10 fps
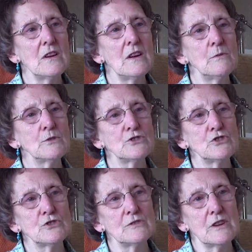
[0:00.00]
And I
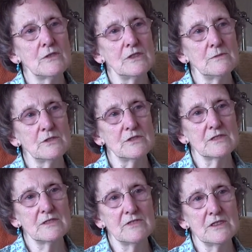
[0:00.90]
wasn't sure how they
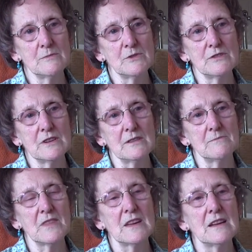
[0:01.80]
would feel about that.
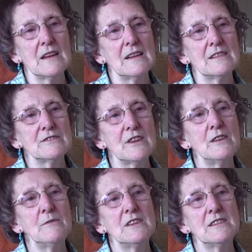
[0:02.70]
So,
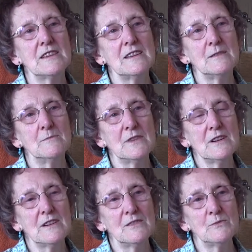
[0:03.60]
anyway, he came
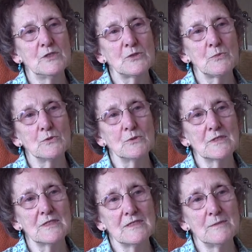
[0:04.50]
and we
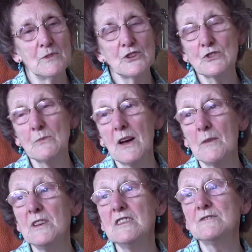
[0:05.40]
spoke, and much to
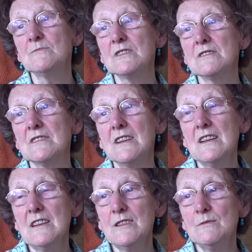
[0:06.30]
my amazement,
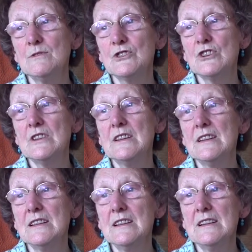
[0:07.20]
he was
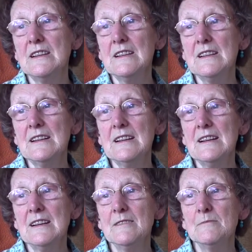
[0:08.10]
really
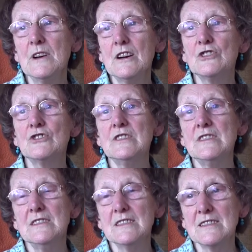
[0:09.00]
um,
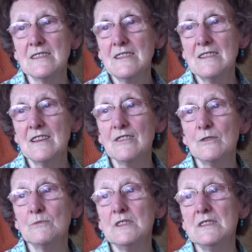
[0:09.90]
agreeing and, in
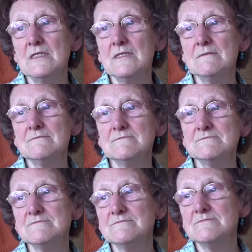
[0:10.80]
a way,
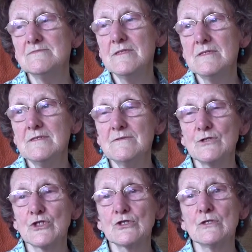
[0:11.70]

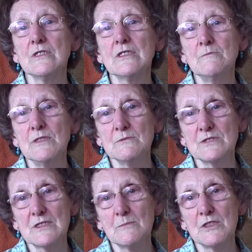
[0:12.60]
forestalling me
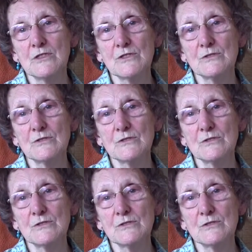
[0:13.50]
with some of the